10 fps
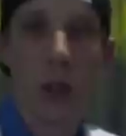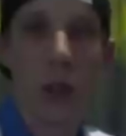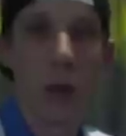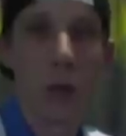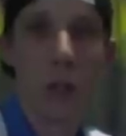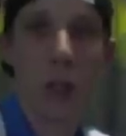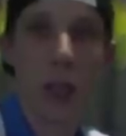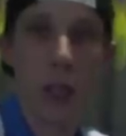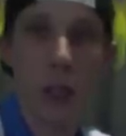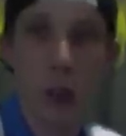know,
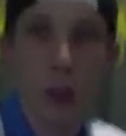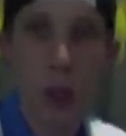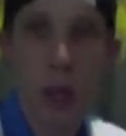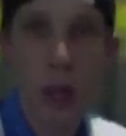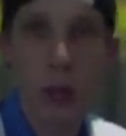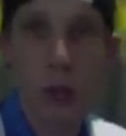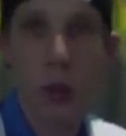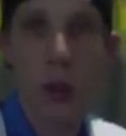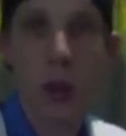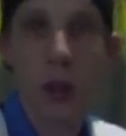standstill shots
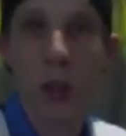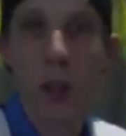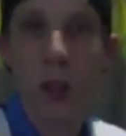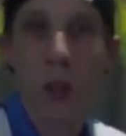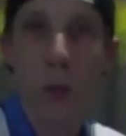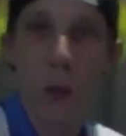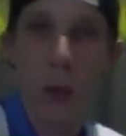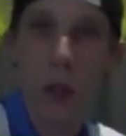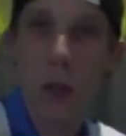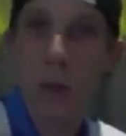where you want
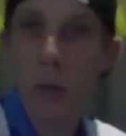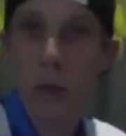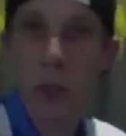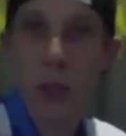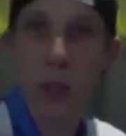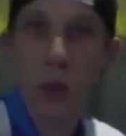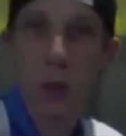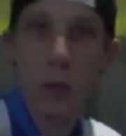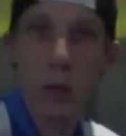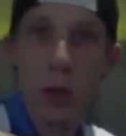to, you know,
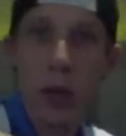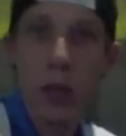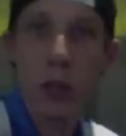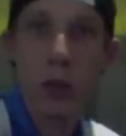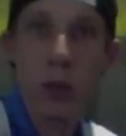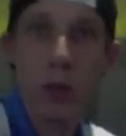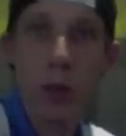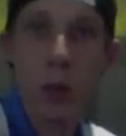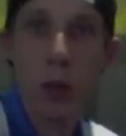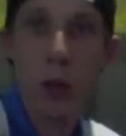do a hyzer flip
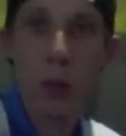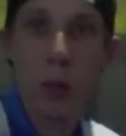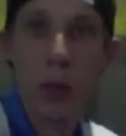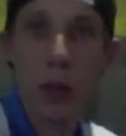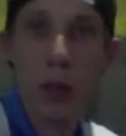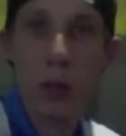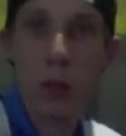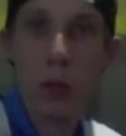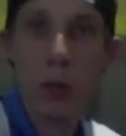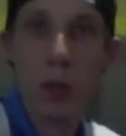up and
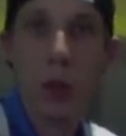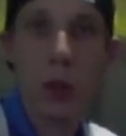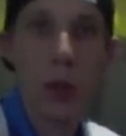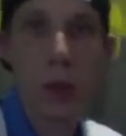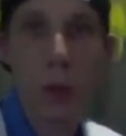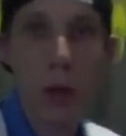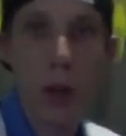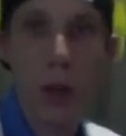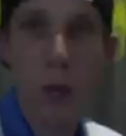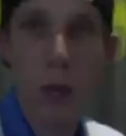you you don't have a run
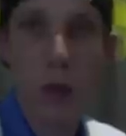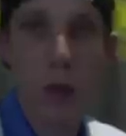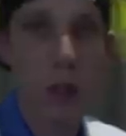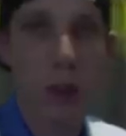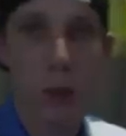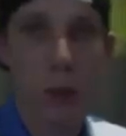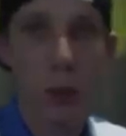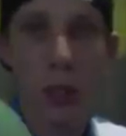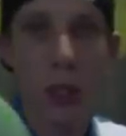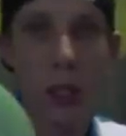up, or it's just really
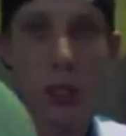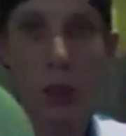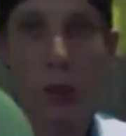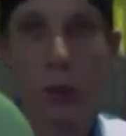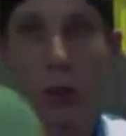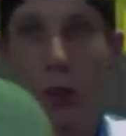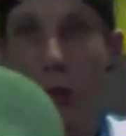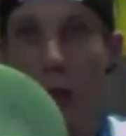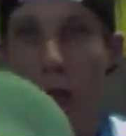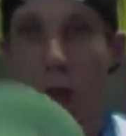easy to throw.
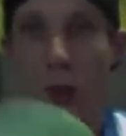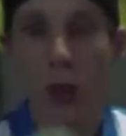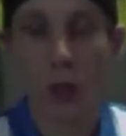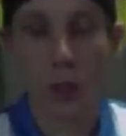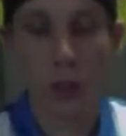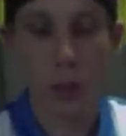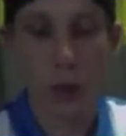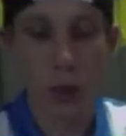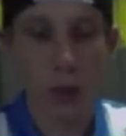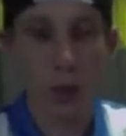
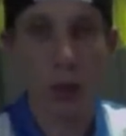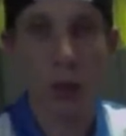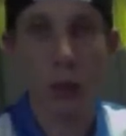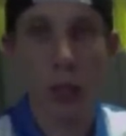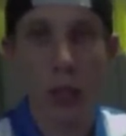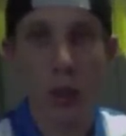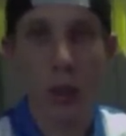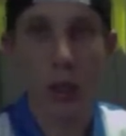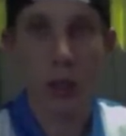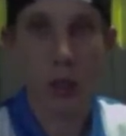Also a good beginner
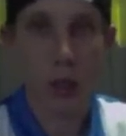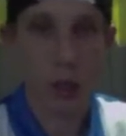disc.